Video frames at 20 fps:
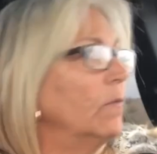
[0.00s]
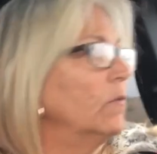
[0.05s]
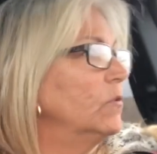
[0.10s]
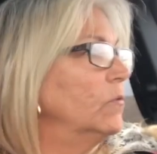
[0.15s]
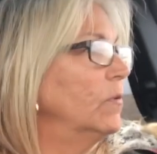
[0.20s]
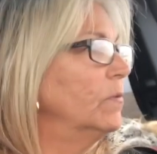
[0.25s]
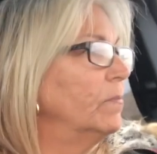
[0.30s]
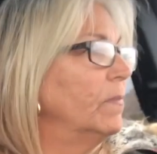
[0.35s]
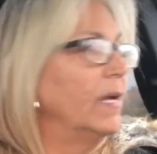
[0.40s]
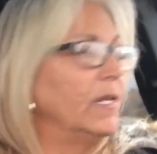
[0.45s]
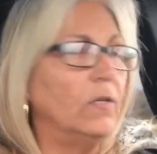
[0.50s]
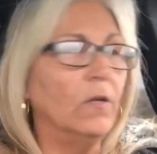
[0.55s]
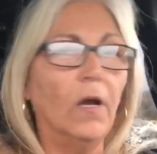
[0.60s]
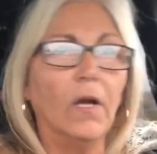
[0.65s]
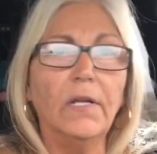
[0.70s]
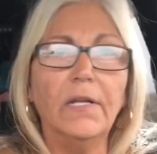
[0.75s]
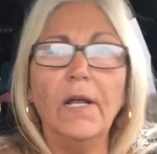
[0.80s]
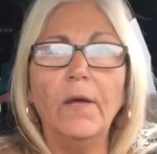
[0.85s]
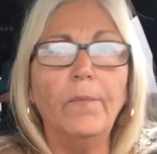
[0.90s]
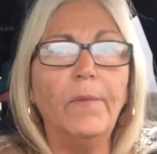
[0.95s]
I was with my
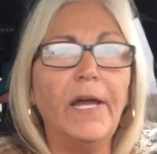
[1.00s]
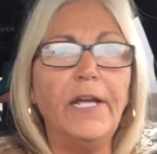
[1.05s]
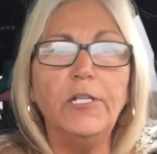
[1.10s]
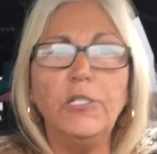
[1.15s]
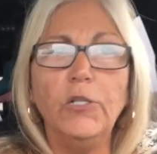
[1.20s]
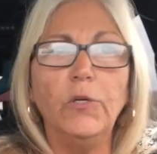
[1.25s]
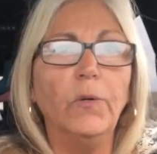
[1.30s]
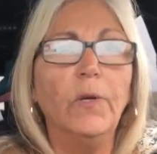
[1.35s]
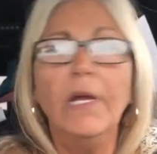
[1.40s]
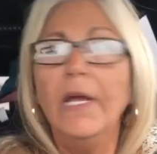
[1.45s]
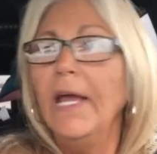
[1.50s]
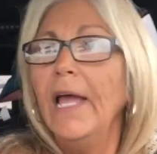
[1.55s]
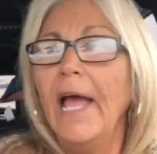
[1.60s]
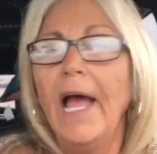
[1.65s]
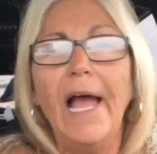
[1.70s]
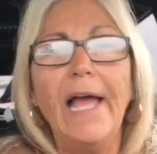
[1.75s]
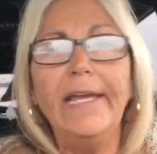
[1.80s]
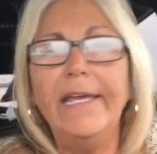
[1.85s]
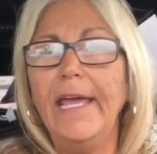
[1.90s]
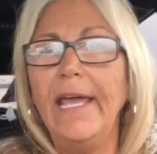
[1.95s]
dog. Now, mind you,
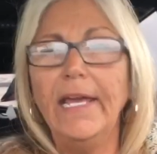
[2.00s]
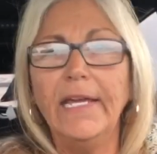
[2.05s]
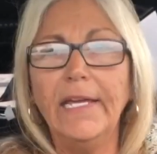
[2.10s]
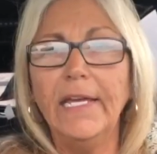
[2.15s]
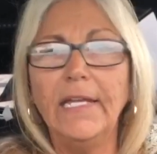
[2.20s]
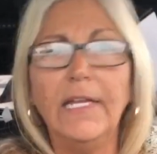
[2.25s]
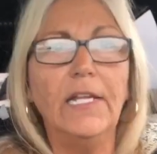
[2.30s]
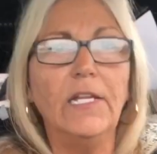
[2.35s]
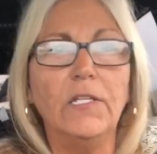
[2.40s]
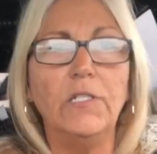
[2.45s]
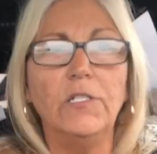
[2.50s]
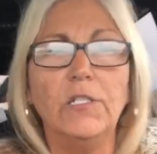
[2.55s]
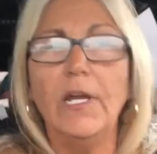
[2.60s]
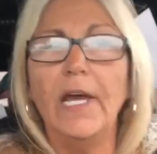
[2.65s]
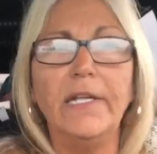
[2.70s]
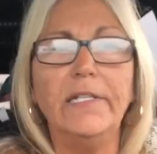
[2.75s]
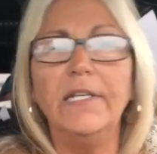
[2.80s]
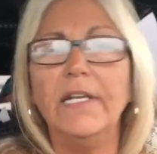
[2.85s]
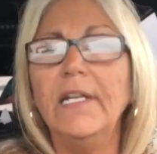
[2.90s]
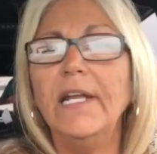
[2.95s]
I can't get into,
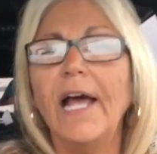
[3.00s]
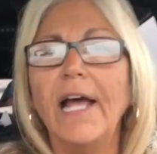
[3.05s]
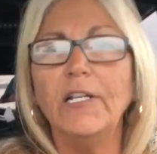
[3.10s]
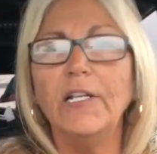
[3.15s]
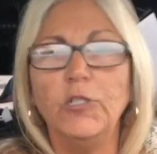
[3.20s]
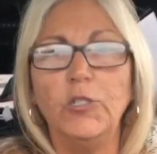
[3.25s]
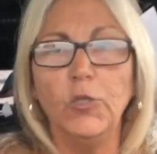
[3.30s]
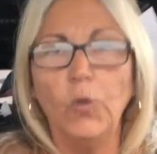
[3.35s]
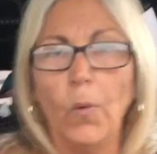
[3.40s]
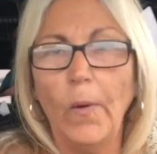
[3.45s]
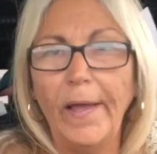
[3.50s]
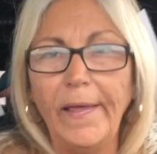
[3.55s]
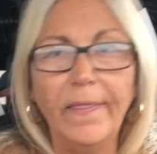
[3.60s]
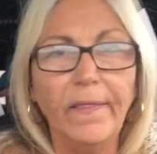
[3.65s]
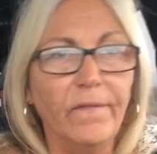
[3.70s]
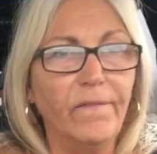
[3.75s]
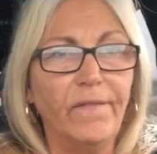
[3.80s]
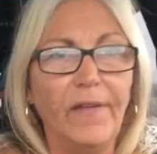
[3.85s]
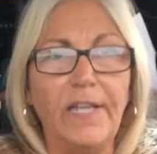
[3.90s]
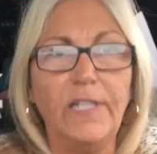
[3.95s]
I did not join
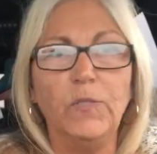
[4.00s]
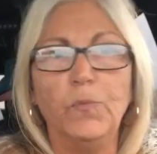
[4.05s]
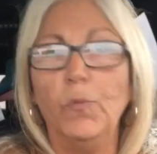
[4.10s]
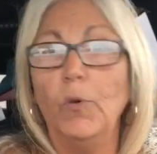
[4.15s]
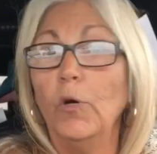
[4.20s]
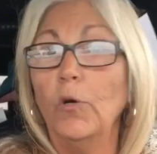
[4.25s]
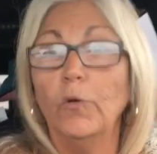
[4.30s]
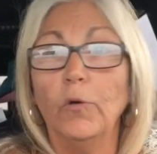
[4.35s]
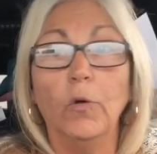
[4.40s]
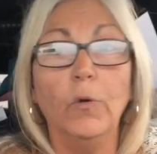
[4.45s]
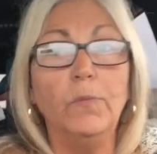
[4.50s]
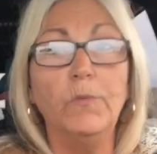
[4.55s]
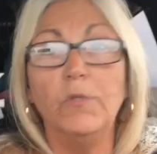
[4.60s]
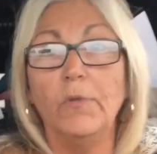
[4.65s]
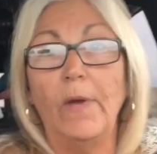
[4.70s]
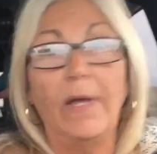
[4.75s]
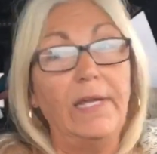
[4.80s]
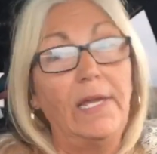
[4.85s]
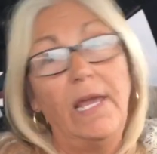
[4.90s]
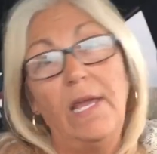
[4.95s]
the Facebook group,
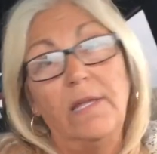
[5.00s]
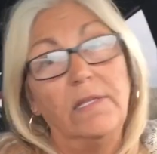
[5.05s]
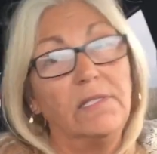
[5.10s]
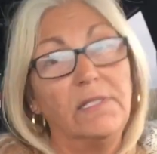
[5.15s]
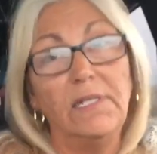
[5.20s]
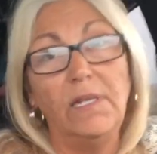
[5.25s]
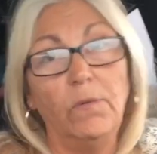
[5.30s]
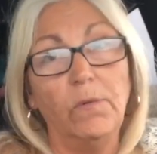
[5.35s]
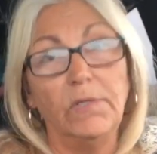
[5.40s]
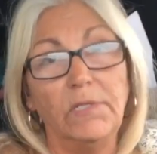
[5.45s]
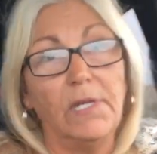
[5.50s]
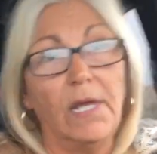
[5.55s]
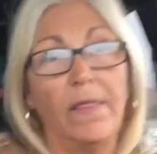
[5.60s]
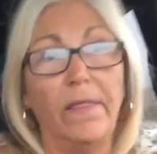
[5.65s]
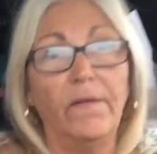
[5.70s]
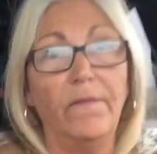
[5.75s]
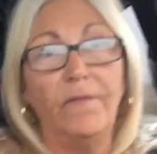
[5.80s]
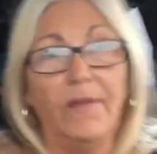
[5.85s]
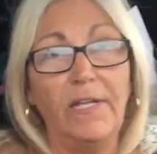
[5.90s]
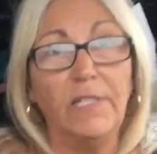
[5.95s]
so I can't see what's on
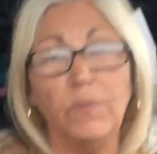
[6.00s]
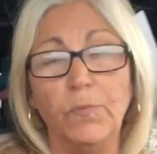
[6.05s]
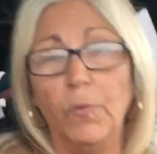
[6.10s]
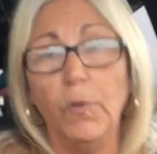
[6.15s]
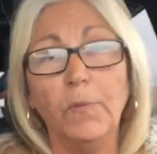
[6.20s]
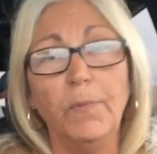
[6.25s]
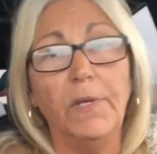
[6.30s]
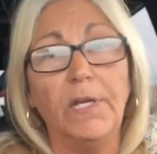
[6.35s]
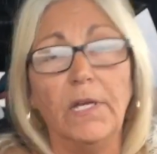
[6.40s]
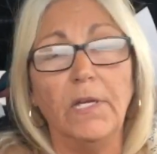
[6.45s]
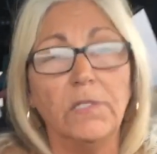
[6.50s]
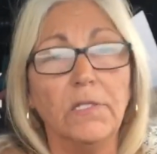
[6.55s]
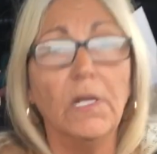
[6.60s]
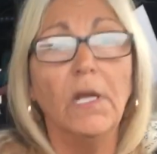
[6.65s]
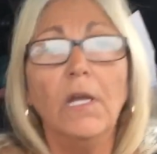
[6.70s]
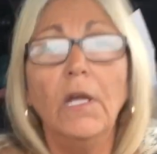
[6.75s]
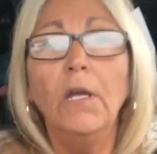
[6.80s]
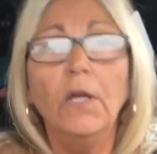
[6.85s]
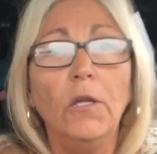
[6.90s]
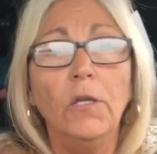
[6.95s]
the Facebook, because
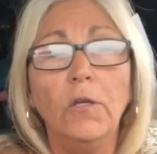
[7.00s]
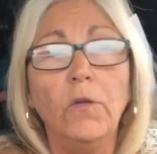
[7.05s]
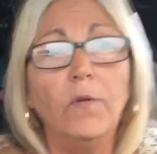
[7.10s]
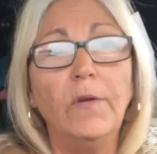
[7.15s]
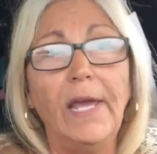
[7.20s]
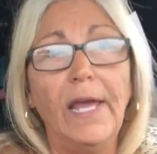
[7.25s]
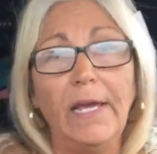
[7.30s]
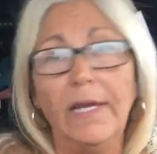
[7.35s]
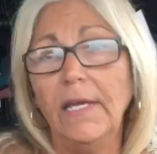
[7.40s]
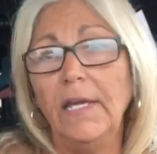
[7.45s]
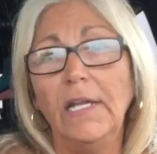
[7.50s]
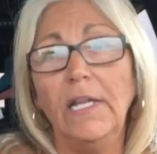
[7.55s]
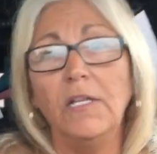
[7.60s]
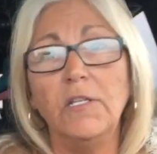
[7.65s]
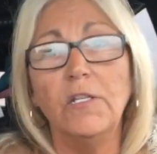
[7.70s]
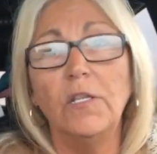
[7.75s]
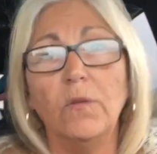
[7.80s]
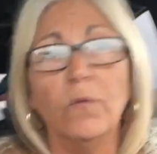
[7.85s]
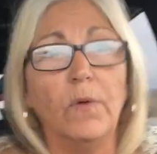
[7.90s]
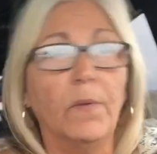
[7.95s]
you can't get
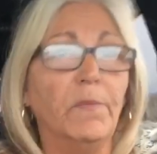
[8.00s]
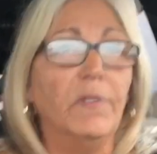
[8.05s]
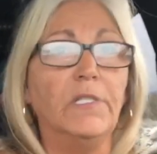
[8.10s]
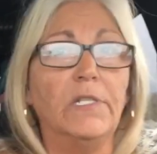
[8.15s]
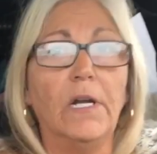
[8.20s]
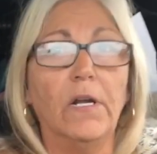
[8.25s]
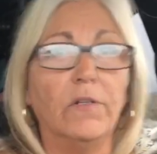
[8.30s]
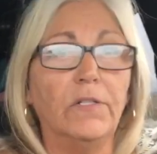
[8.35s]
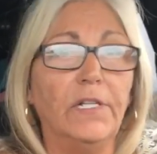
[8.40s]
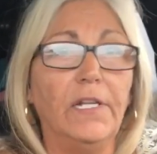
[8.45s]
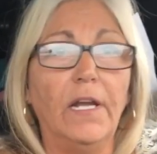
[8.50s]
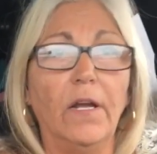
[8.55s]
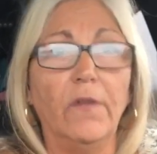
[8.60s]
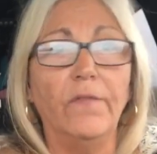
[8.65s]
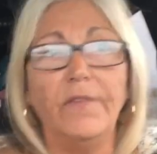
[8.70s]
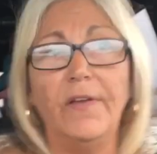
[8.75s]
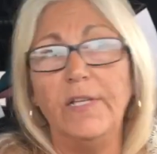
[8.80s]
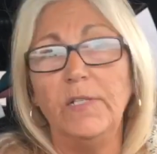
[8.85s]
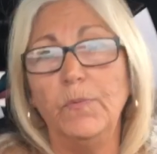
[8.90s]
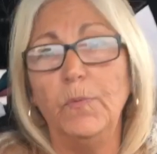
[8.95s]
into the Women's
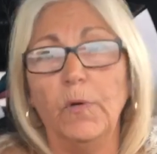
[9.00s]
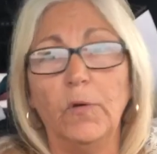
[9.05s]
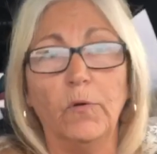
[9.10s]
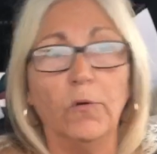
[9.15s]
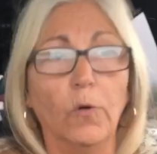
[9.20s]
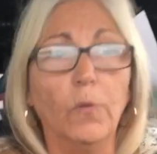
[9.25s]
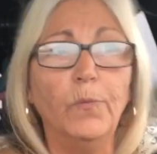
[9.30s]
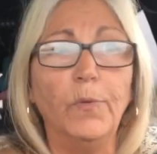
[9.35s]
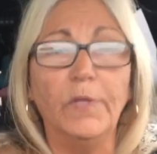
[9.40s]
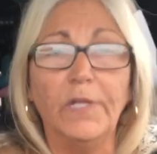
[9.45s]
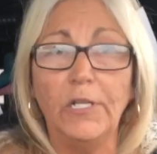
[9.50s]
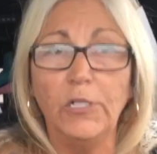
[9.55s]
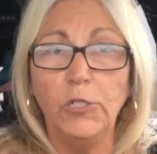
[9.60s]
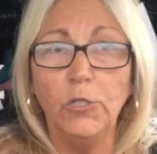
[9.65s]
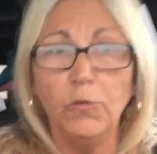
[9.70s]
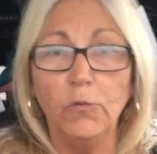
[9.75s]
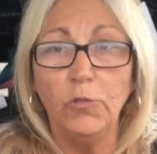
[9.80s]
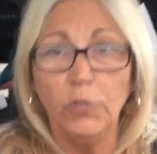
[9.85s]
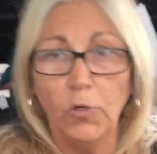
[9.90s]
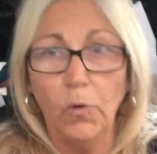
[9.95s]
RTR Facebook group unless
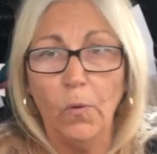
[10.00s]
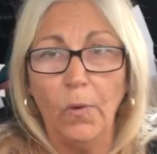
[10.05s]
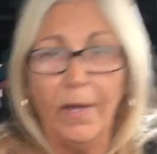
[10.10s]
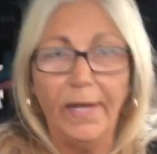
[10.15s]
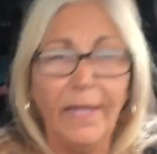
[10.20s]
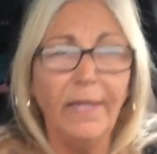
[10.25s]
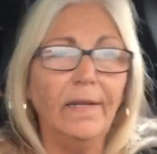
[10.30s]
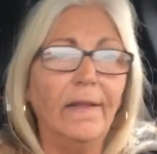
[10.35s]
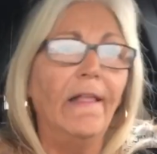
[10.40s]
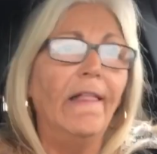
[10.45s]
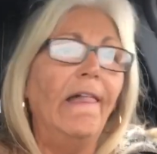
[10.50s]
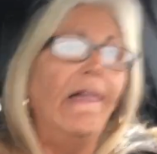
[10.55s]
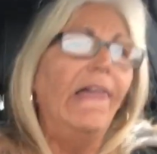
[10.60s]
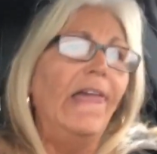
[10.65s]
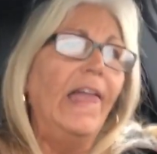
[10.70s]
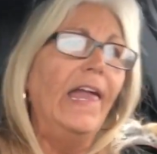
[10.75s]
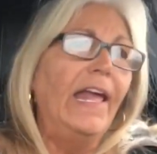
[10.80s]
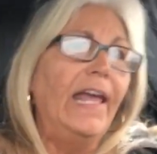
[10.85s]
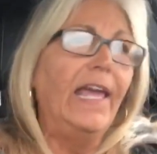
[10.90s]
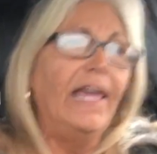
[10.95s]
you join.
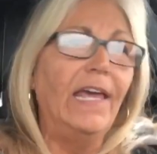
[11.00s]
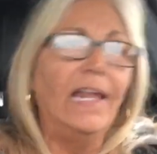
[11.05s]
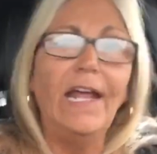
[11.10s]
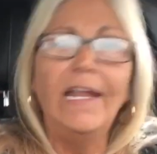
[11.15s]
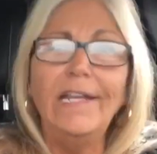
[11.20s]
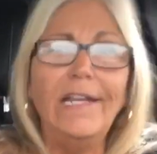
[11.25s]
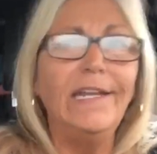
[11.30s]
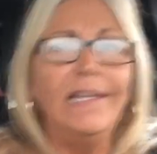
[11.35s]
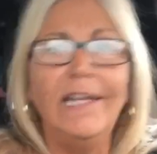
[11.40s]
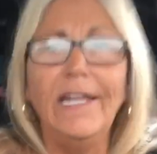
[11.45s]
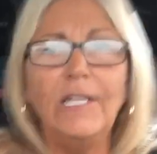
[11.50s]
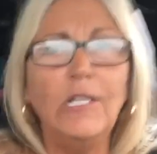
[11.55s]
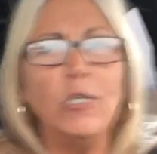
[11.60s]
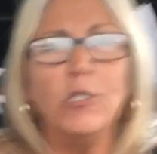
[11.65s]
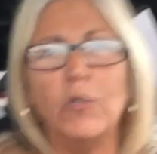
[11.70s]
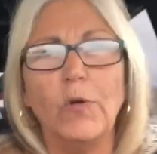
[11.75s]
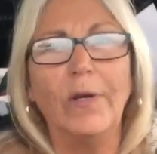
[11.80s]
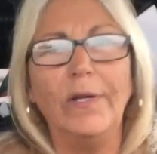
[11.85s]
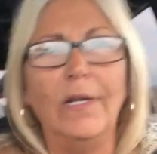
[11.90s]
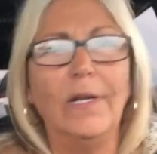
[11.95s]
And I didn't need to
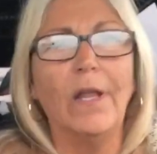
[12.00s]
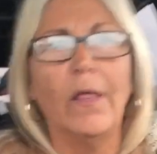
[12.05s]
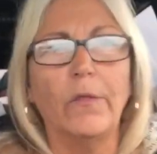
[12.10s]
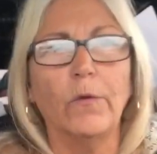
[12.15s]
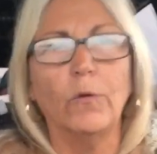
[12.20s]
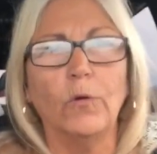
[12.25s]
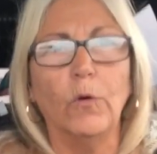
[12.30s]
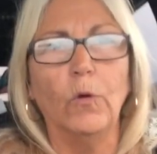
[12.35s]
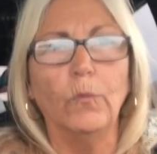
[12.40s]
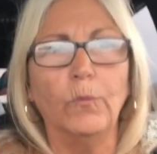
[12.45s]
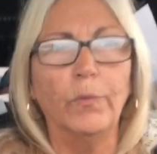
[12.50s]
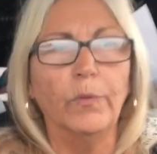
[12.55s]
join another group.